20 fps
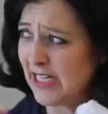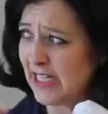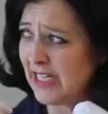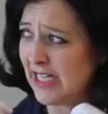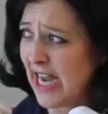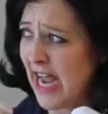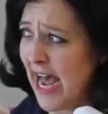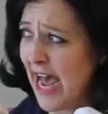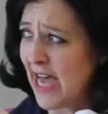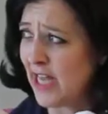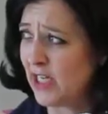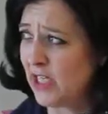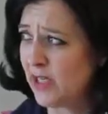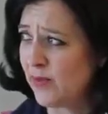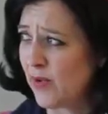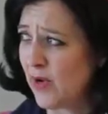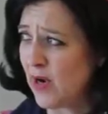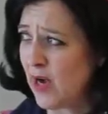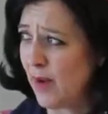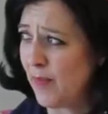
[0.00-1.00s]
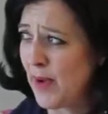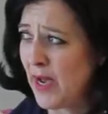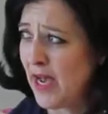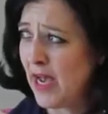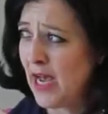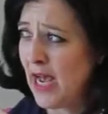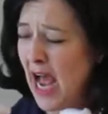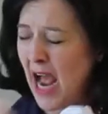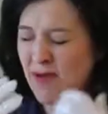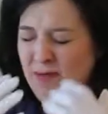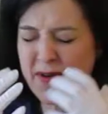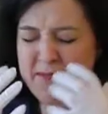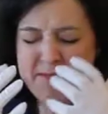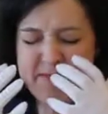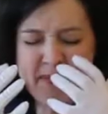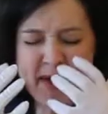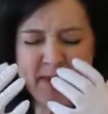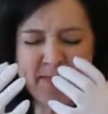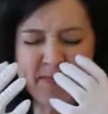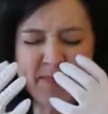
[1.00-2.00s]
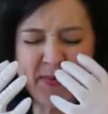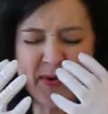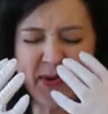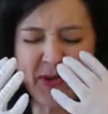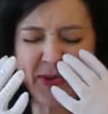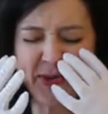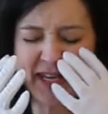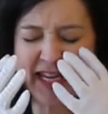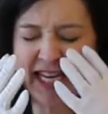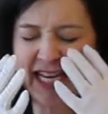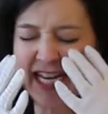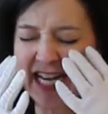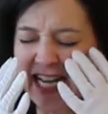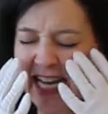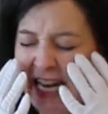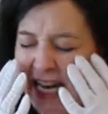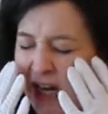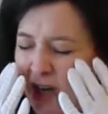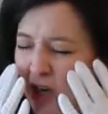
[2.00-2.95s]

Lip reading: His hands were up. I remember thinking he